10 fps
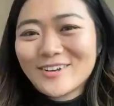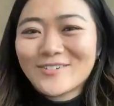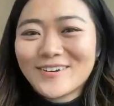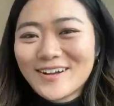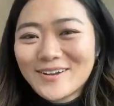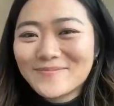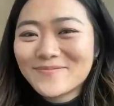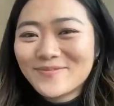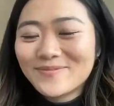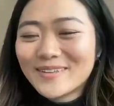So,
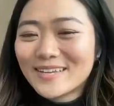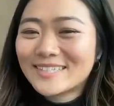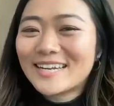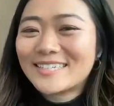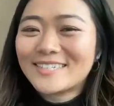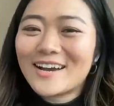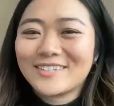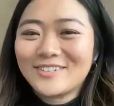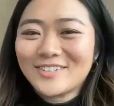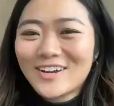excited to
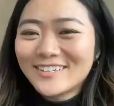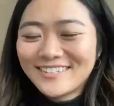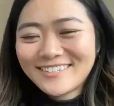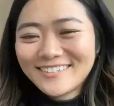talk to you, John.